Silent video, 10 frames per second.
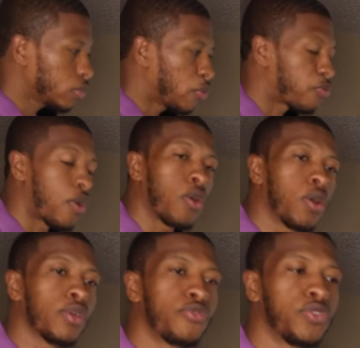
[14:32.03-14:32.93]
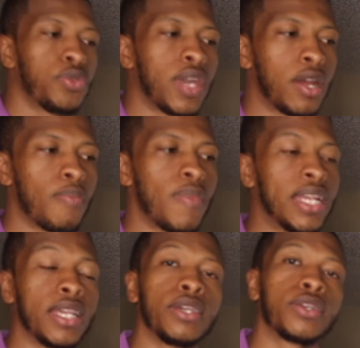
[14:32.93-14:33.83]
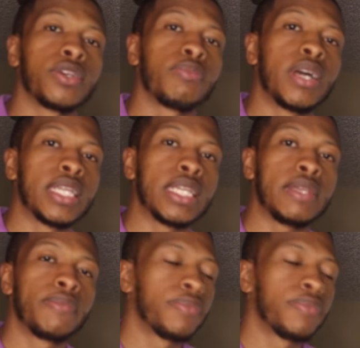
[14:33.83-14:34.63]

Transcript: For all of you that are making good money,